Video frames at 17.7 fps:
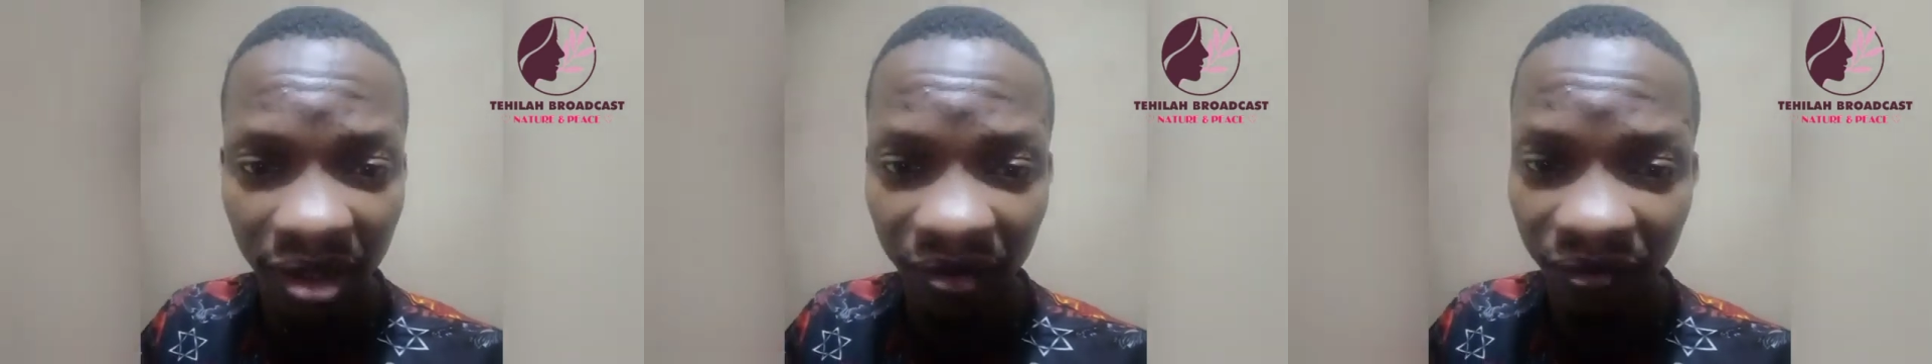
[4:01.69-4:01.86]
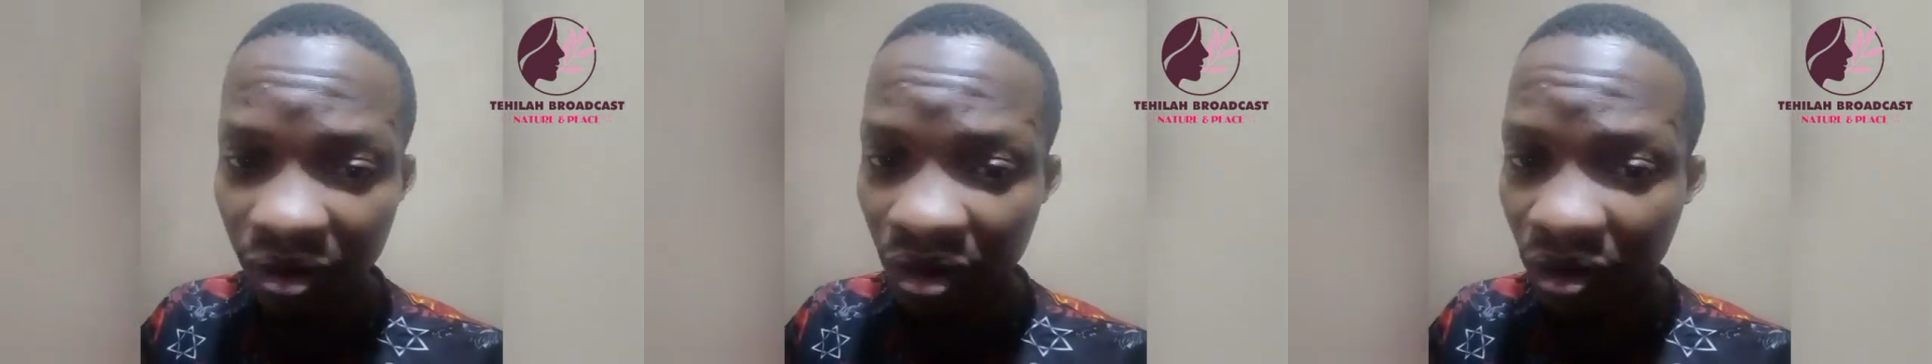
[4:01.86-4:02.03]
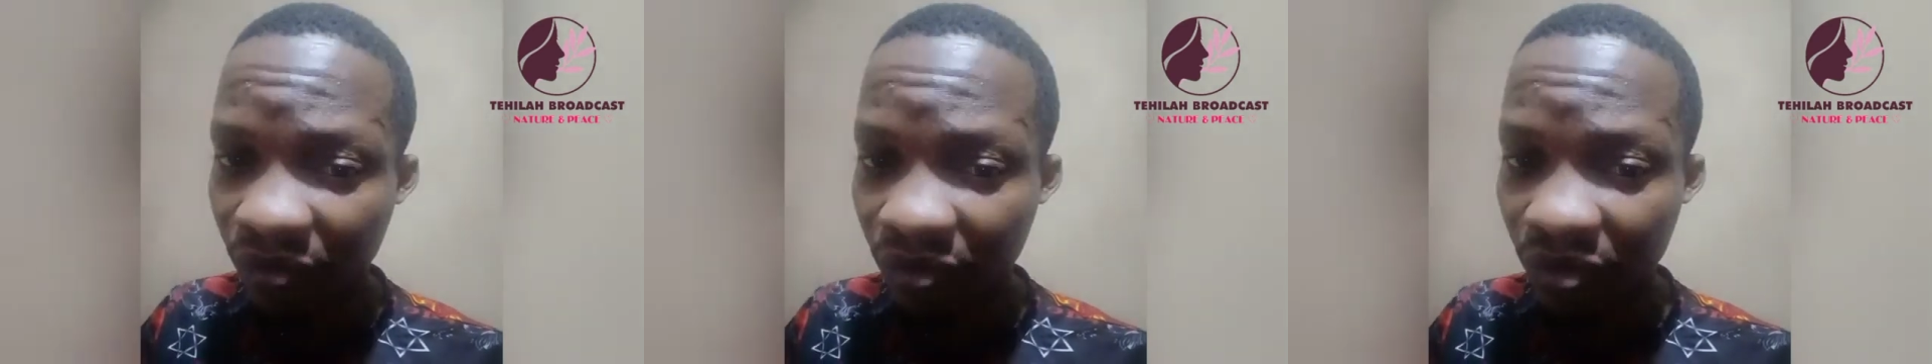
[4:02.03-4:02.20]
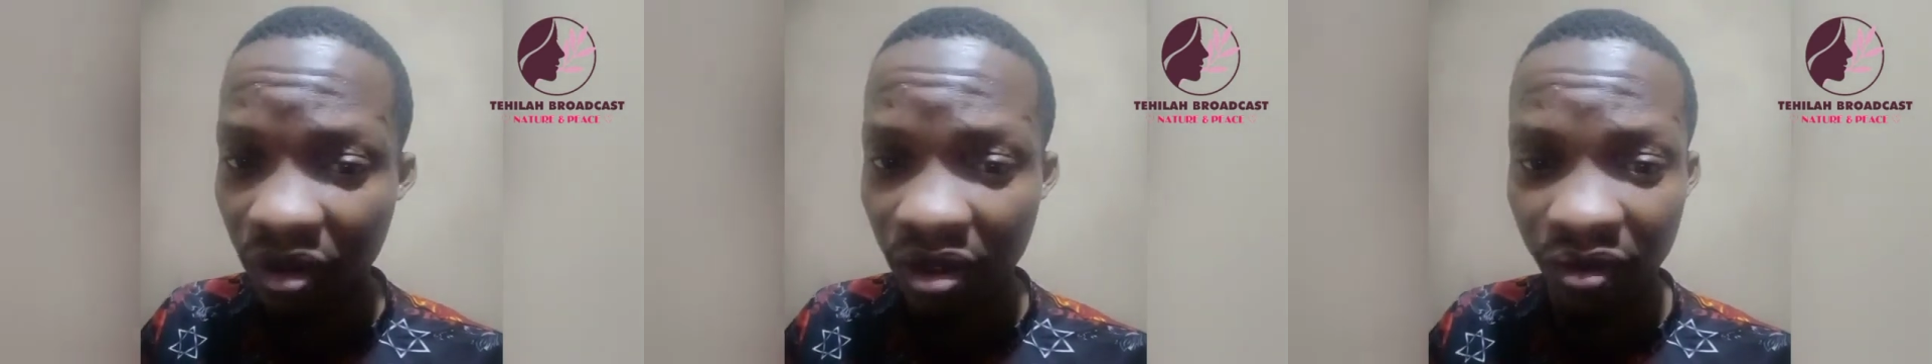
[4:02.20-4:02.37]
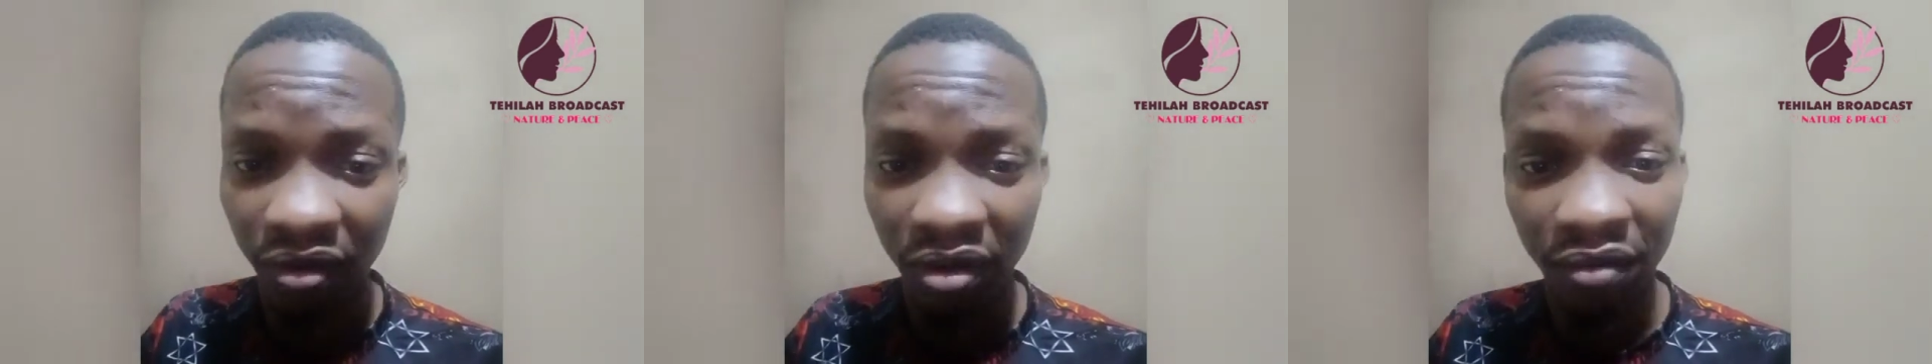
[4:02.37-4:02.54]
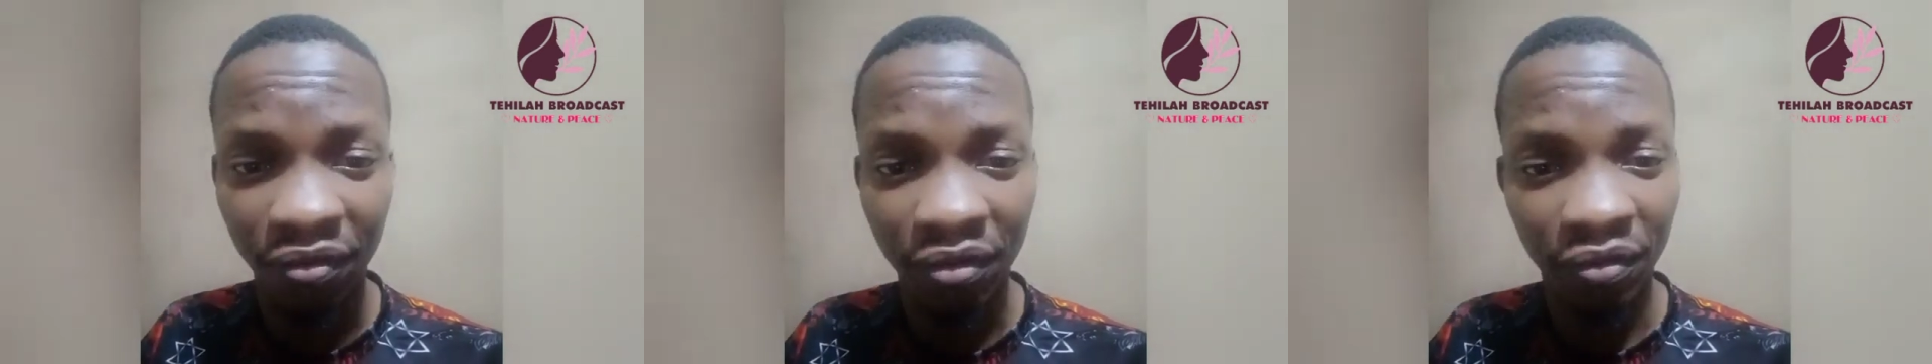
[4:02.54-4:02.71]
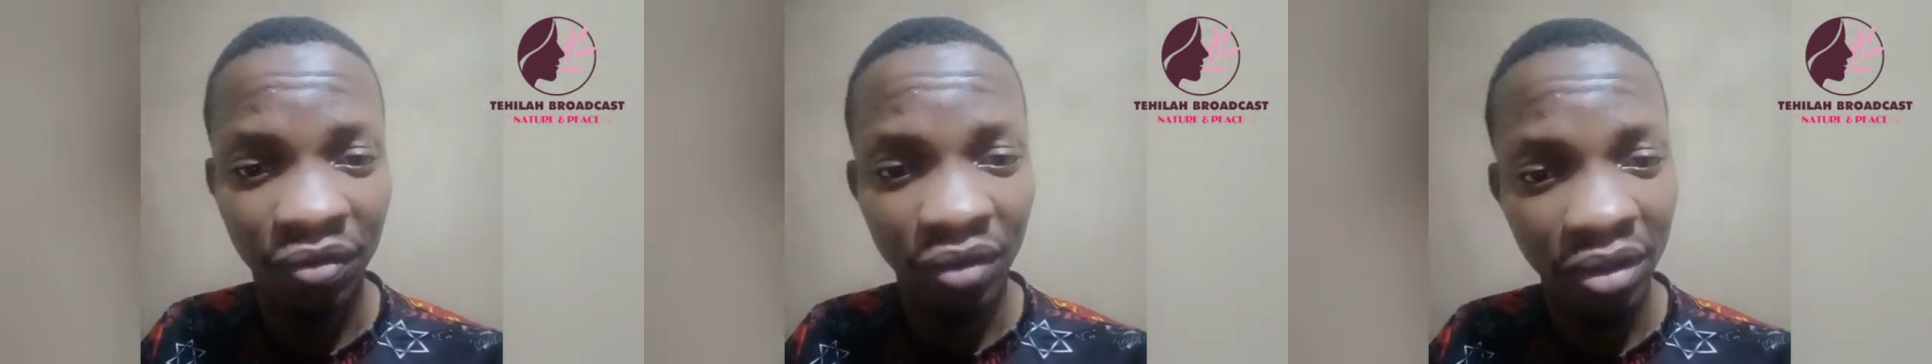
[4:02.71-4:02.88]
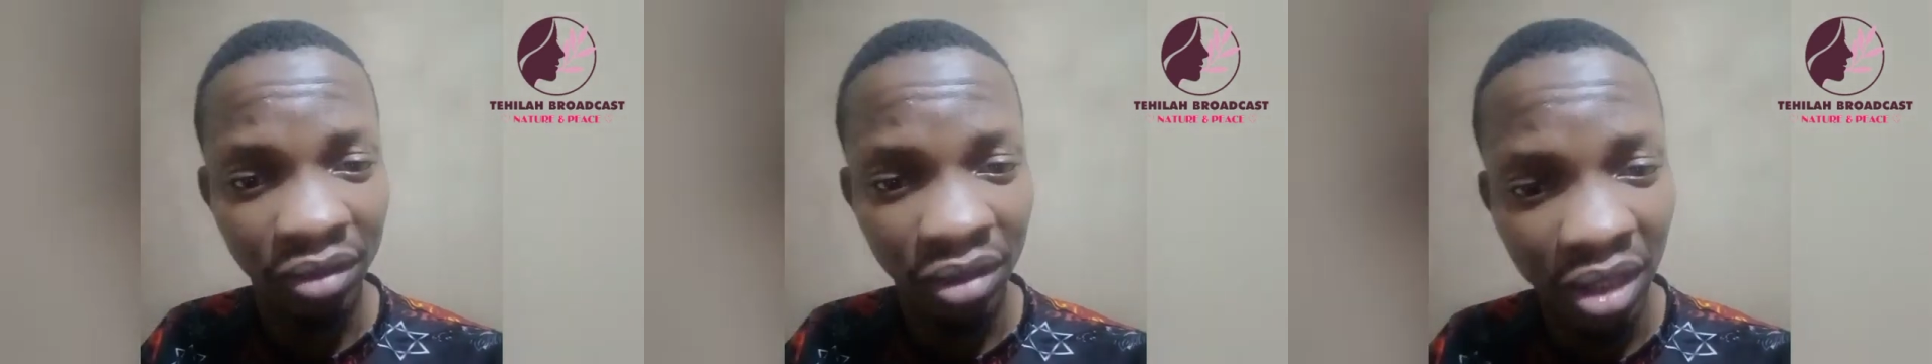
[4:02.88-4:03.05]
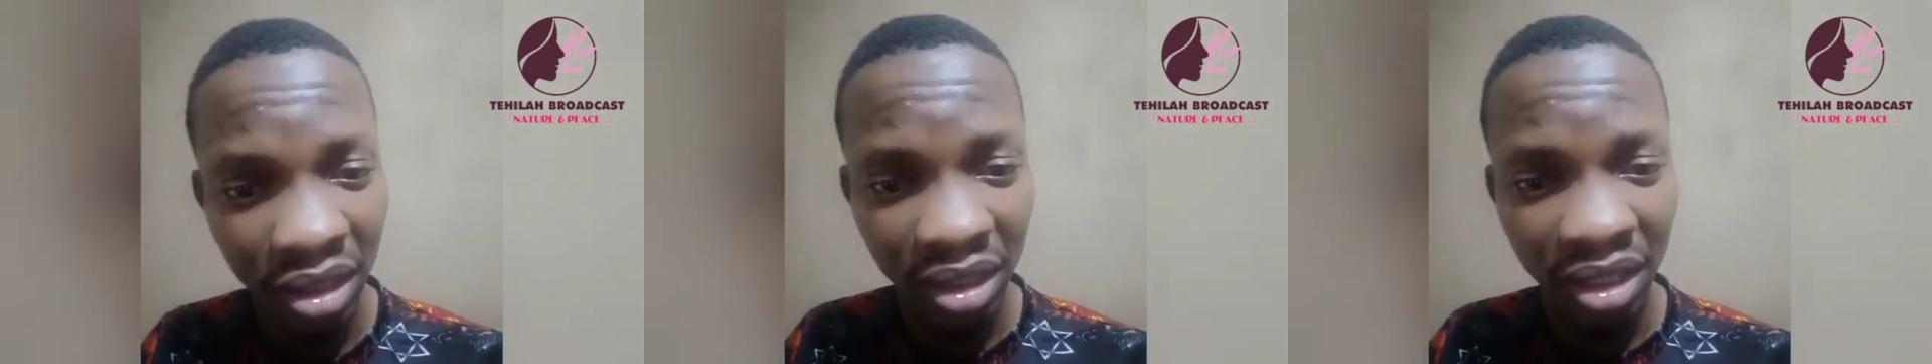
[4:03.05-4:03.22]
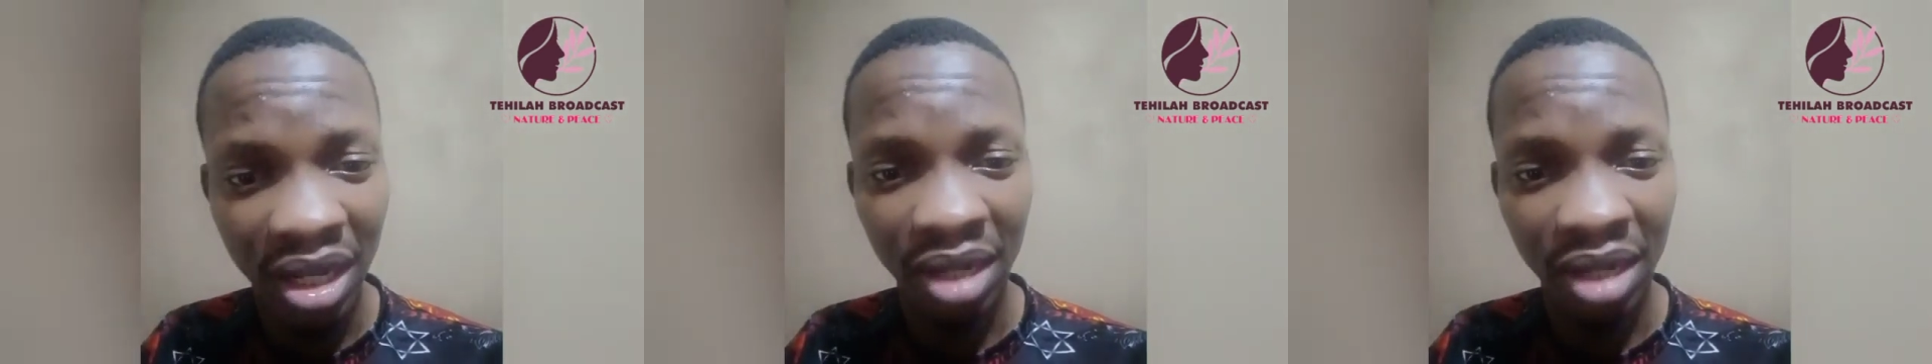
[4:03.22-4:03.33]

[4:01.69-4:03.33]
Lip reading: if you've not done